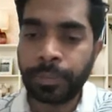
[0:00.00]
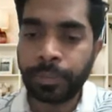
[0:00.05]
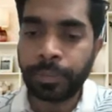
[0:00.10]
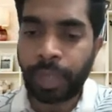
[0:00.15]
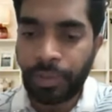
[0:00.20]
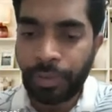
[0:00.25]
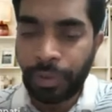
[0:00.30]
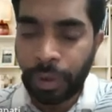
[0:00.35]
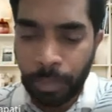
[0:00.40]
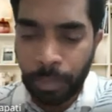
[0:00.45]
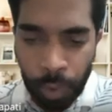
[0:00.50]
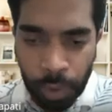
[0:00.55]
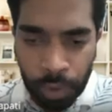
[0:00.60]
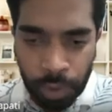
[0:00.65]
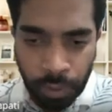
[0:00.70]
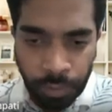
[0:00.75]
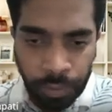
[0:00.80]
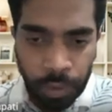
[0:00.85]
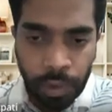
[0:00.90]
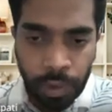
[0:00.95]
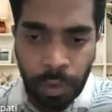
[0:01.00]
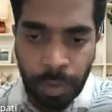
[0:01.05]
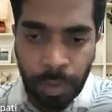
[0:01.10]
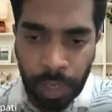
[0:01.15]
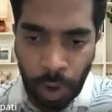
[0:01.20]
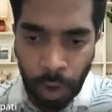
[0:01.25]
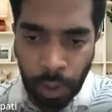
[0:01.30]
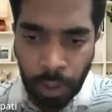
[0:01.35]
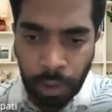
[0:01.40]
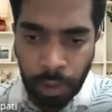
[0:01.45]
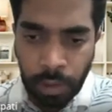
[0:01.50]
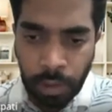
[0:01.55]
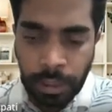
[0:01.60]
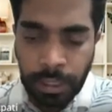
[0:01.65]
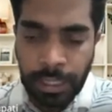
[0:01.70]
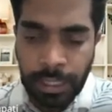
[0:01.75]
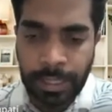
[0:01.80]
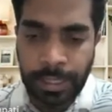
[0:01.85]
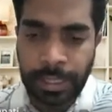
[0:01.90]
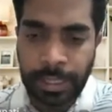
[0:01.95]
For most of you, you may not know,
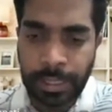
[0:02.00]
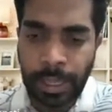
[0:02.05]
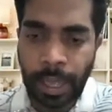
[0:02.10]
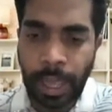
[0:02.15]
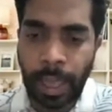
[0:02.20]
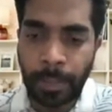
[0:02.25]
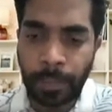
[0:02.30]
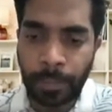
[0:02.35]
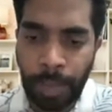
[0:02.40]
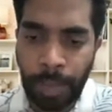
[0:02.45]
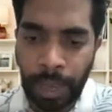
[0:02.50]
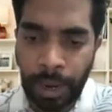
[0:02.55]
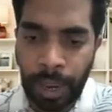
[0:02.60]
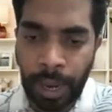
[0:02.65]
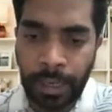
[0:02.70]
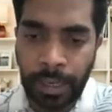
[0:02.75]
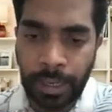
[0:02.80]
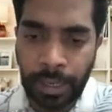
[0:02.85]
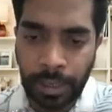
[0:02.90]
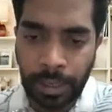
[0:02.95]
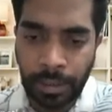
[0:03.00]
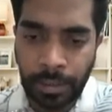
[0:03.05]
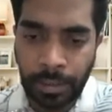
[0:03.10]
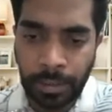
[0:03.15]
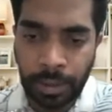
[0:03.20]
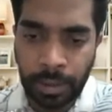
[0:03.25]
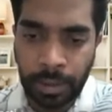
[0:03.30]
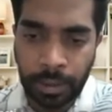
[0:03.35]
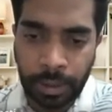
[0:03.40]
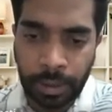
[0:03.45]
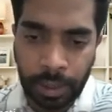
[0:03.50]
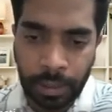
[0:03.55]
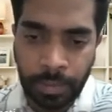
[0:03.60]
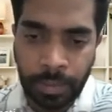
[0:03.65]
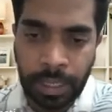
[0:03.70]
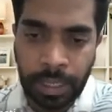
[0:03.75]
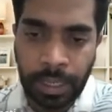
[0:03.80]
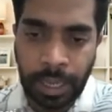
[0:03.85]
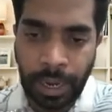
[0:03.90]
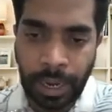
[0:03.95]
this is
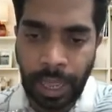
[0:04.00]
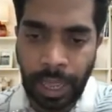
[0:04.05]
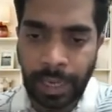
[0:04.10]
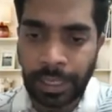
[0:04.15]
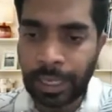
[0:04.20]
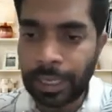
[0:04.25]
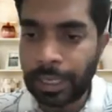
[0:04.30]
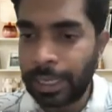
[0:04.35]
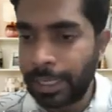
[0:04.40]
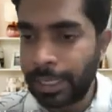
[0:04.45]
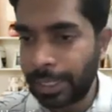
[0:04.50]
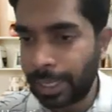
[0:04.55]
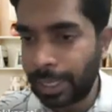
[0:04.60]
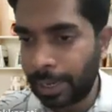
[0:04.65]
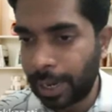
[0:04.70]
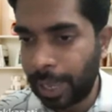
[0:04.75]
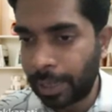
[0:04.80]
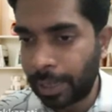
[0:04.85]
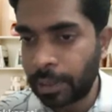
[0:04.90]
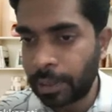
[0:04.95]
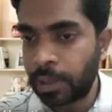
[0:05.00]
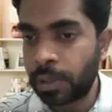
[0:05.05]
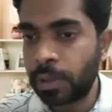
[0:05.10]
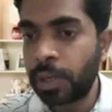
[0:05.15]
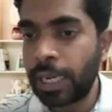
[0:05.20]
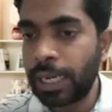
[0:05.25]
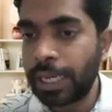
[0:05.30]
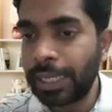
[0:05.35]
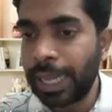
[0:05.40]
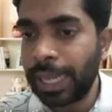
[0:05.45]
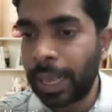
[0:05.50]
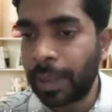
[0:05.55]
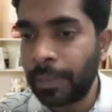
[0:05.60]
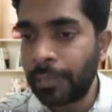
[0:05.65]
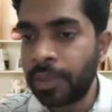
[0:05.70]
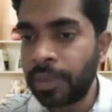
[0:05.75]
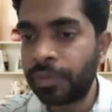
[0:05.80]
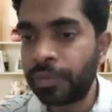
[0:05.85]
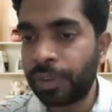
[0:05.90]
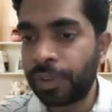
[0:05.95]
Derby canine kidney cell line. So it
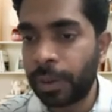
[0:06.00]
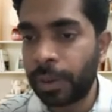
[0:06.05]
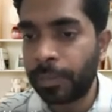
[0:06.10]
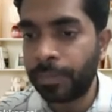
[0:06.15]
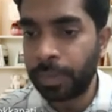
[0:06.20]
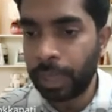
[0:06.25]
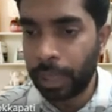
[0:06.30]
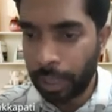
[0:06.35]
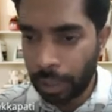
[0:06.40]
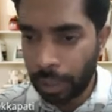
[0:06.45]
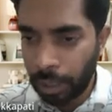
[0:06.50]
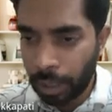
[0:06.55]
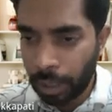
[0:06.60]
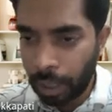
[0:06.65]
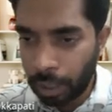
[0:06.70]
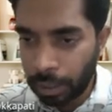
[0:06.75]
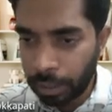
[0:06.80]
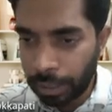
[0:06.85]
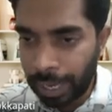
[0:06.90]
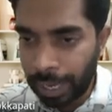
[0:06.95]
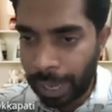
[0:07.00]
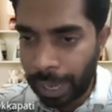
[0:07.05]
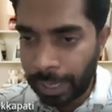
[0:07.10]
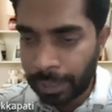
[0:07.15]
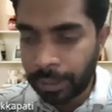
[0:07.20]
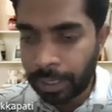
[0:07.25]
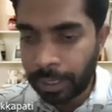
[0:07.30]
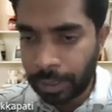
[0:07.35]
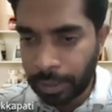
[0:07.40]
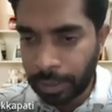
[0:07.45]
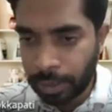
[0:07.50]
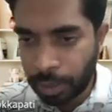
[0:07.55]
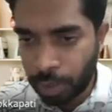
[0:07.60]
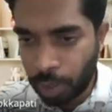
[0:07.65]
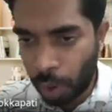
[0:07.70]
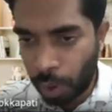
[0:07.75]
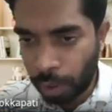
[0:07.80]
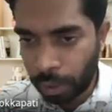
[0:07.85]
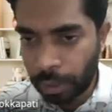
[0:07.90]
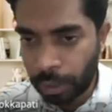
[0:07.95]
comes from canine, that is
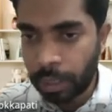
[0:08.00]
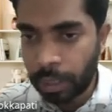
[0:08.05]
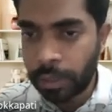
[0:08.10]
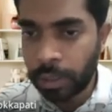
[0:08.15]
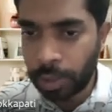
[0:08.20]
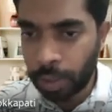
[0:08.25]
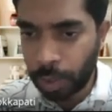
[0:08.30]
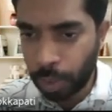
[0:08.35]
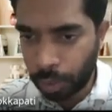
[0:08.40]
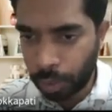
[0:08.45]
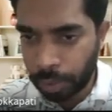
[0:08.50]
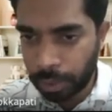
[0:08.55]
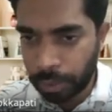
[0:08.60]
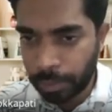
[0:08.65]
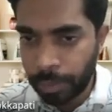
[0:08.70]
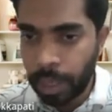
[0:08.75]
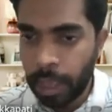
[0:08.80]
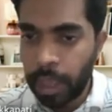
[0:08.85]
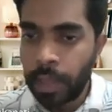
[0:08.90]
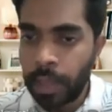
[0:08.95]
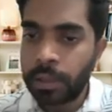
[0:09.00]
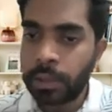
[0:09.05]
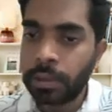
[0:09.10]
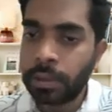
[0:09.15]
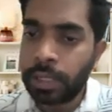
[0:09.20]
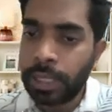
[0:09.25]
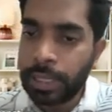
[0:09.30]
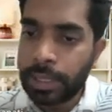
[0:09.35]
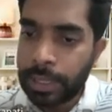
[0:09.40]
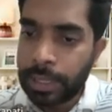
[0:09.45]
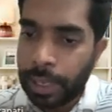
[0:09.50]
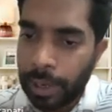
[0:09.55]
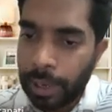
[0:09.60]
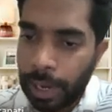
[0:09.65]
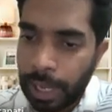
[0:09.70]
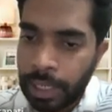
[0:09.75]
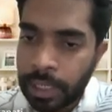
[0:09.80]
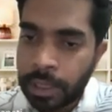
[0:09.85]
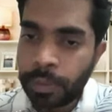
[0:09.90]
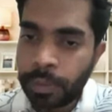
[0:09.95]
dog, the source. So these cell
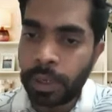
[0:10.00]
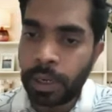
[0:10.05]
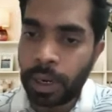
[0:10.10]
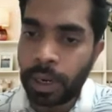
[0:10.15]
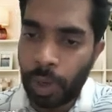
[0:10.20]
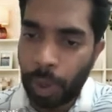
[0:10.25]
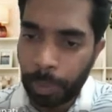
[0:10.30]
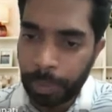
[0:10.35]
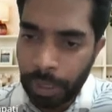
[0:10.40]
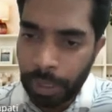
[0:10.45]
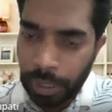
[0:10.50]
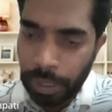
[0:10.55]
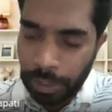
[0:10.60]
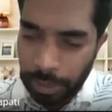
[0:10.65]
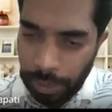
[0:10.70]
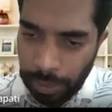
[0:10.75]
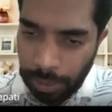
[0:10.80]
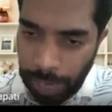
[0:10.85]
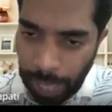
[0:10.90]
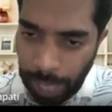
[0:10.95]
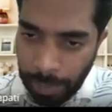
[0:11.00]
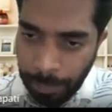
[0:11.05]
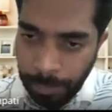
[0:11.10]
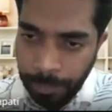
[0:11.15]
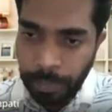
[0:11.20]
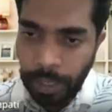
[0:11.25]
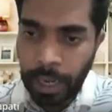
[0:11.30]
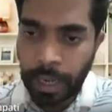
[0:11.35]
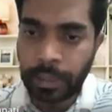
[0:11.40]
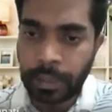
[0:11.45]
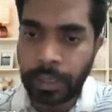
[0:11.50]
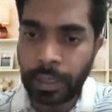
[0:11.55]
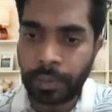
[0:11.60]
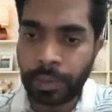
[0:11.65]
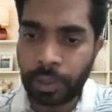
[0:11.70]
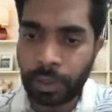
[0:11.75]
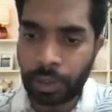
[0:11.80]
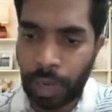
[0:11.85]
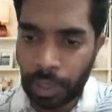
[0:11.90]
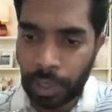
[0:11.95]
lines were adopted in the lab and they
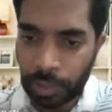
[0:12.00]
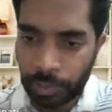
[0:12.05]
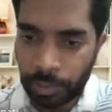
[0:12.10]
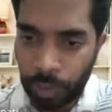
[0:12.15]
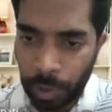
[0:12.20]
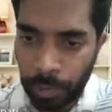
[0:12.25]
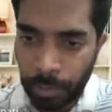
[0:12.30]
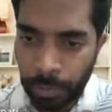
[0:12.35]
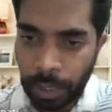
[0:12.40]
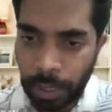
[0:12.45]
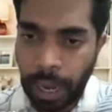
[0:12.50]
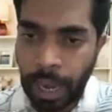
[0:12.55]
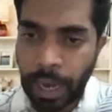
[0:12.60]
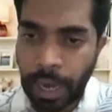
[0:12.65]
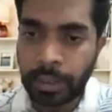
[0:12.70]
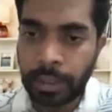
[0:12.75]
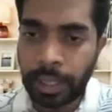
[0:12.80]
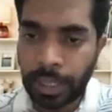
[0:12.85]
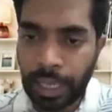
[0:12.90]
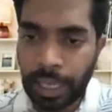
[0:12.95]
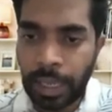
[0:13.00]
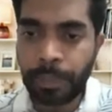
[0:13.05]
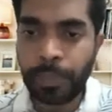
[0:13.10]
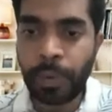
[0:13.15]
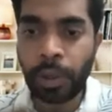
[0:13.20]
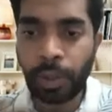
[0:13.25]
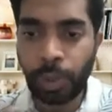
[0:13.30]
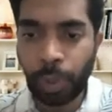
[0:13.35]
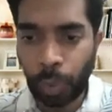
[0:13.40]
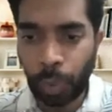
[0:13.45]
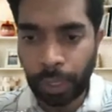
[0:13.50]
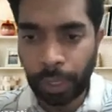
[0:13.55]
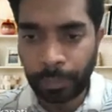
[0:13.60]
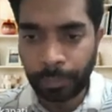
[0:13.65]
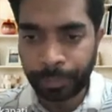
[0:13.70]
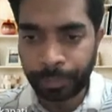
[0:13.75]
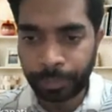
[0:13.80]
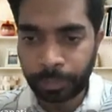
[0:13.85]
were transformed and they keep on growing.